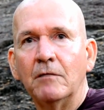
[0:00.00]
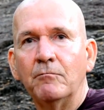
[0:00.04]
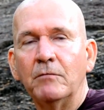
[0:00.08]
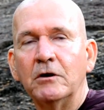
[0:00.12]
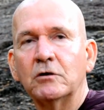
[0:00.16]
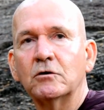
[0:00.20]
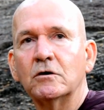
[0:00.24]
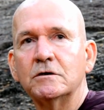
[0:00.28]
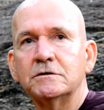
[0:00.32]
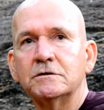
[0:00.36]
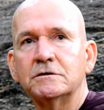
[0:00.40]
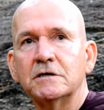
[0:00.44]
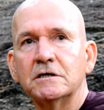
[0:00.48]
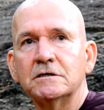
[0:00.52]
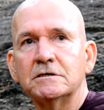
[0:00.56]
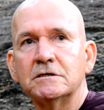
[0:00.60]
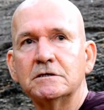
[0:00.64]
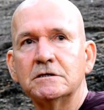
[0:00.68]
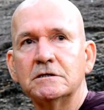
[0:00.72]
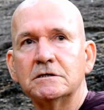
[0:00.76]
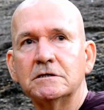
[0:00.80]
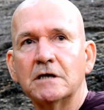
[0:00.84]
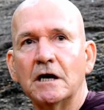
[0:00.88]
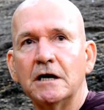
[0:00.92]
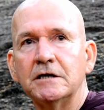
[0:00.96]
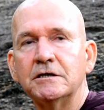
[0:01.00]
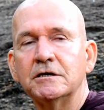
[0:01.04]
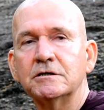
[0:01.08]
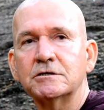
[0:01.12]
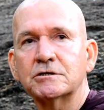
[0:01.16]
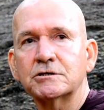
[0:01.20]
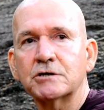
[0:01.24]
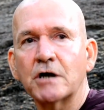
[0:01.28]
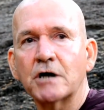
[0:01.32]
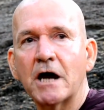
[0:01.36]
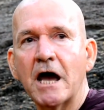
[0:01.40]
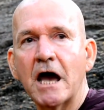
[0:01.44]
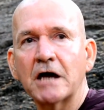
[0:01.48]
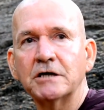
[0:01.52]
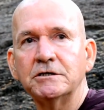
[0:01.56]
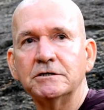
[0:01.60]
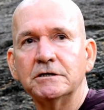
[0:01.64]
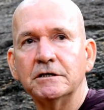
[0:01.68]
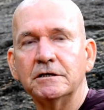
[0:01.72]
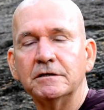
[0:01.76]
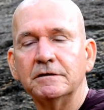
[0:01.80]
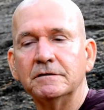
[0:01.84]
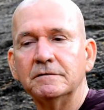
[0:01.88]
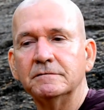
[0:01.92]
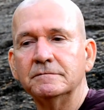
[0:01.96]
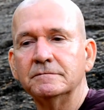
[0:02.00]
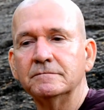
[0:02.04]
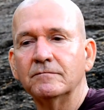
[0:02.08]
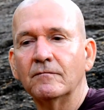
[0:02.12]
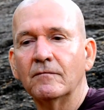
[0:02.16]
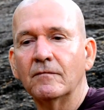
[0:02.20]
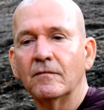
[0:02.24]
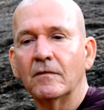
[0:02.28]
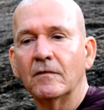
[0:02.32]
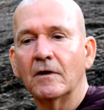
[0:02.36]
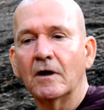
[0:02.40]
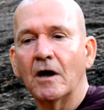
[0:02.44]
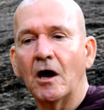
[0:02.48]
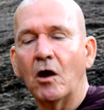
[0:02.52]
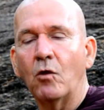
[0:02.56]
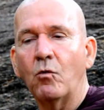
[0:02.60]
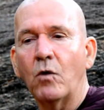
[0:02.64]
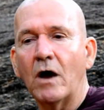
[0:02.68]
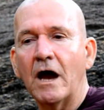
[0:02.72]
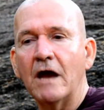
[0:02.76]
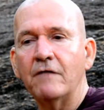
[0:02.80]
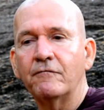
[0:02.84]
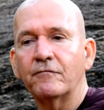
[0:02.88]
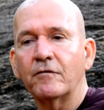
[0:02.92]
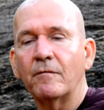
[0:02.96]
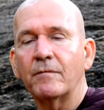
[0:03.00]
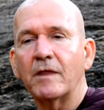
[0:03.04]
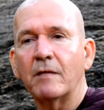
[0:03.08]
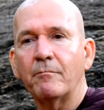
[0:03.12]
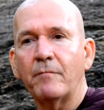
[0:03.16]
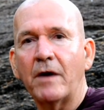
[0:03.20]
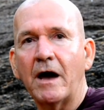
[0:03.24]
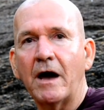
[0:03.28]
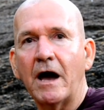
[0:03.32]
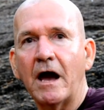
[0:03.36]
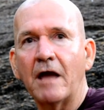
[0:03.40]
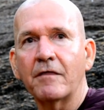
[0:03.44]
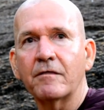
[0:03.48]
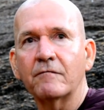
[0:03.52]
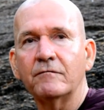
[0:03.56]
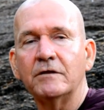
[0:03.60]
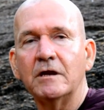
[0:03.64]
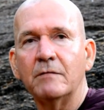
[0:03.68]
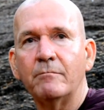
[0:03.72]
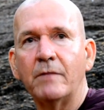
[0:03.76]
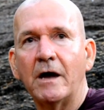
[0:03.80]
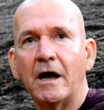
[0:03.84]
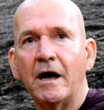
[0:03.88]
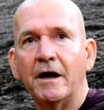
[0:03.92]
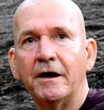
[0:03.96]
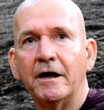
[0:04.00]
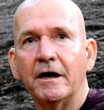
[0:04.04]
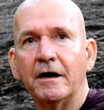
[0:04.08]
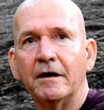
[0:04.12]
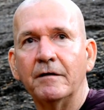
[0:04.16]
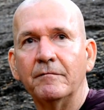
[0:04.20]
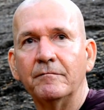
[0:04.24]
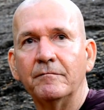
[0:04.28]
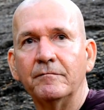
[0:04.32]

Because this is a distraction away from the path of Nibbana.